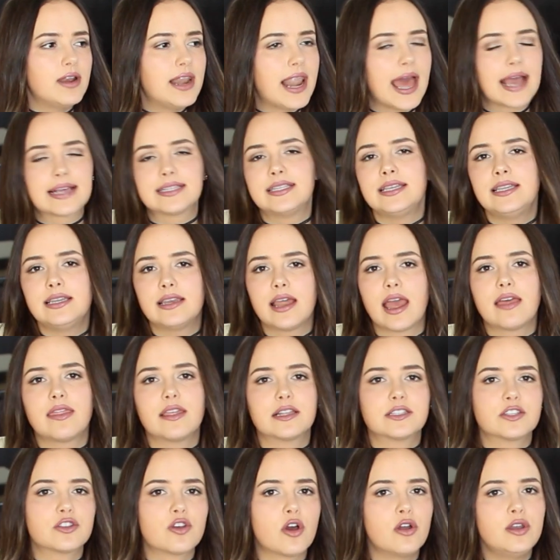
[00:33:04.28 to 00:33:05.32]
relaxing day.
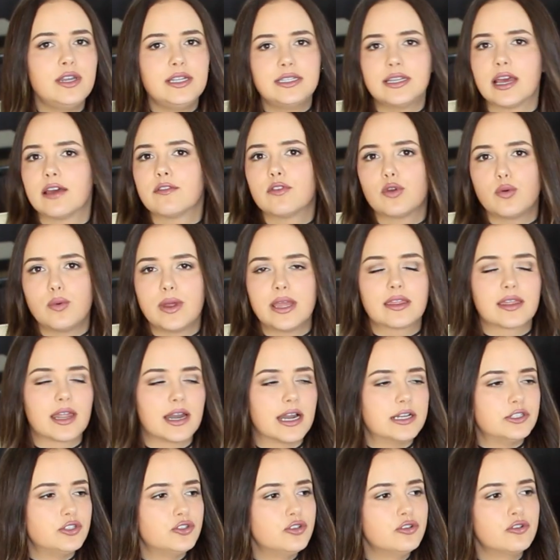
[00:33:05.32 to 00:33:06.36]
That's the only day of the week
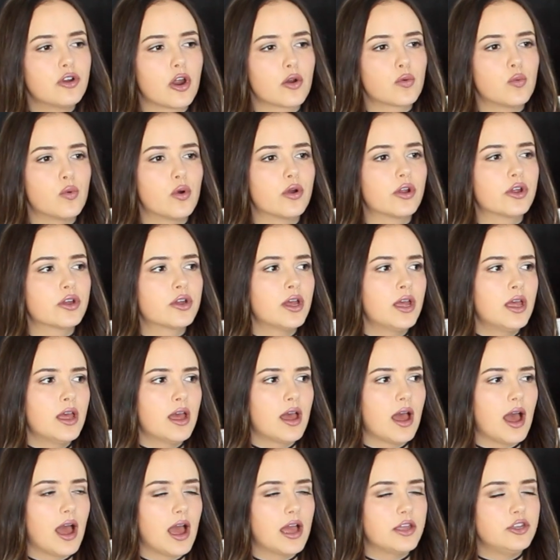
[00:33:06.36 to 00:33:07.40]
that I do not work.
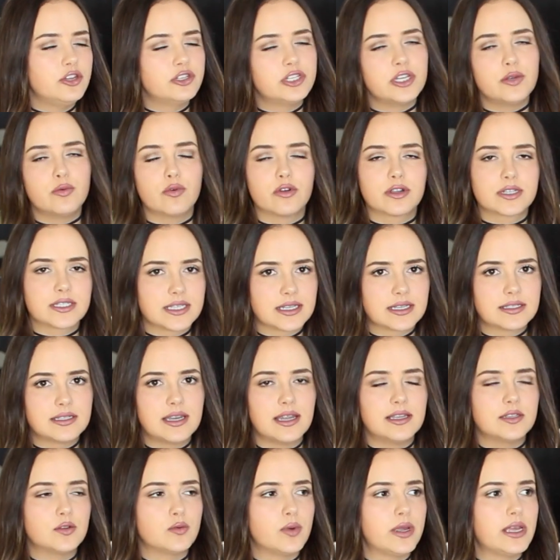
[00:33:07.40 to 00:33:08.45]
I usually work 6
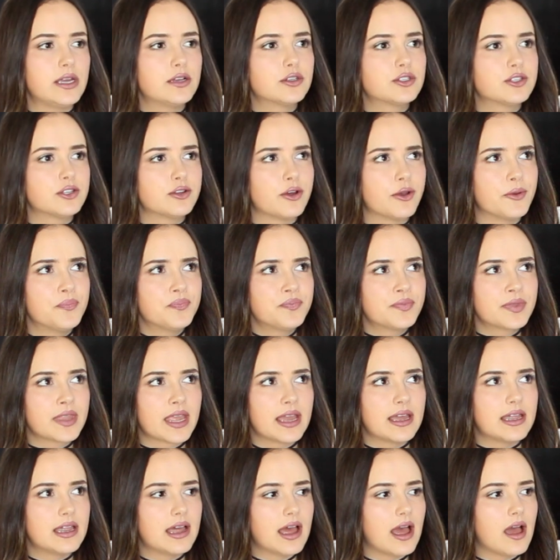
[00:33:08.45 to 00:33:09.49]
days a week. So
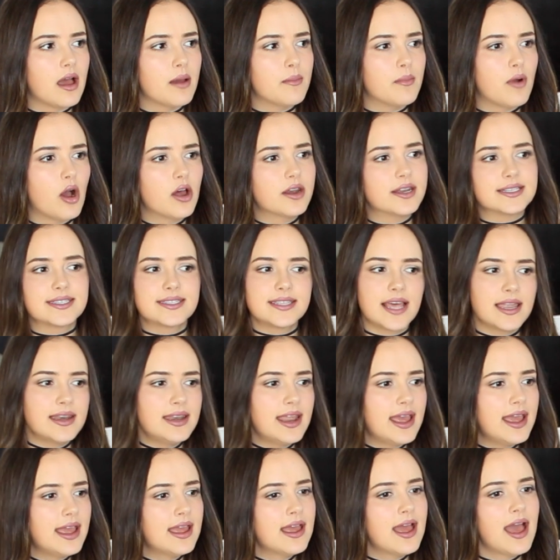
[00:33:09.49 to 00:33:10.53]
on a
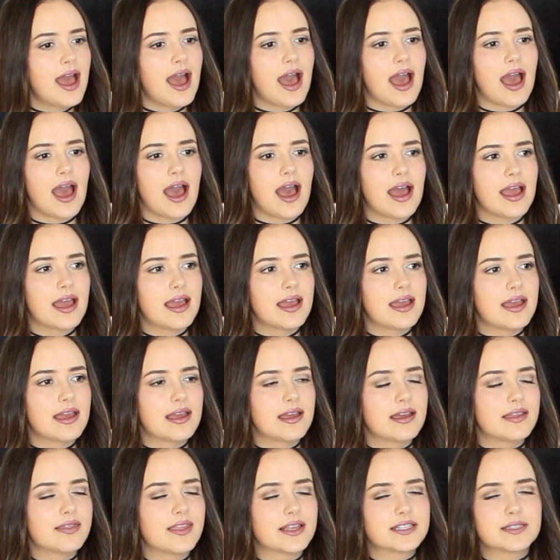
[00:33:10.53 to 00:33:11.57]
Sunday,
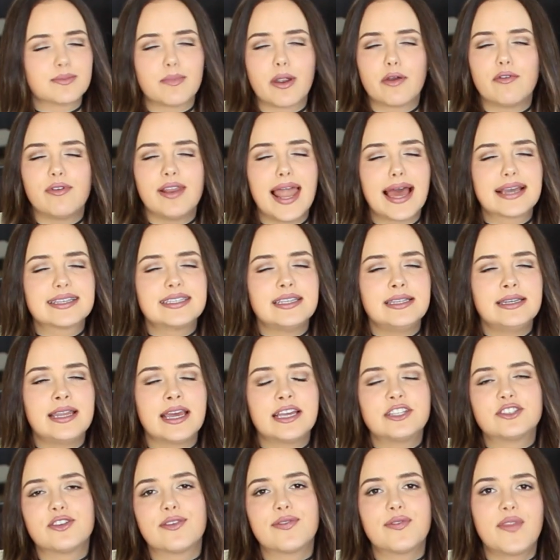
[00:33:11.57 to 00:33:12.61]
that's my relaxing
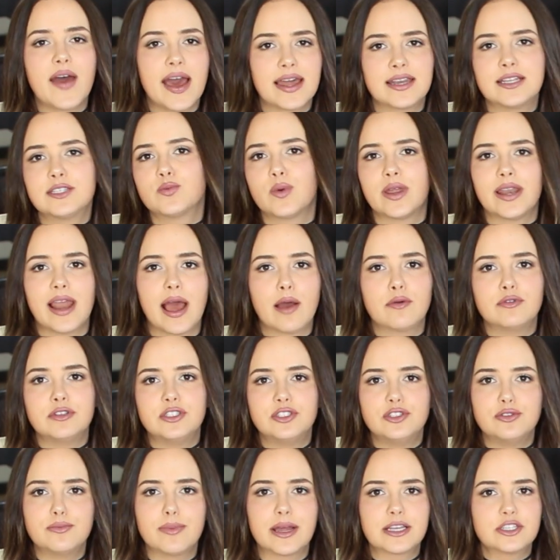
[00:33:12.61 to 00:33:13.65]
day, so that is when I
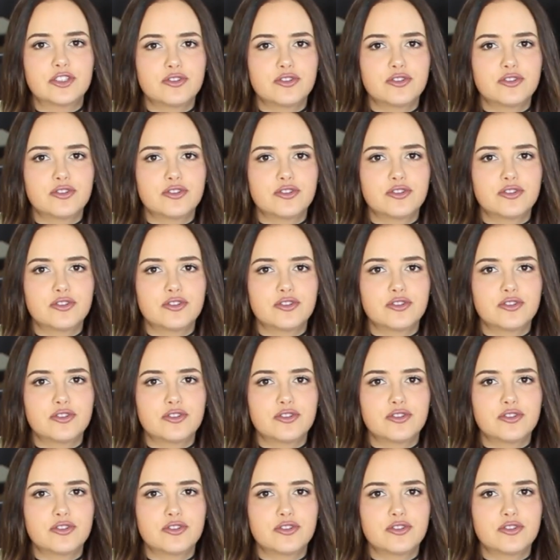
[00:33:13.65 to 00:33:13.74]
would do my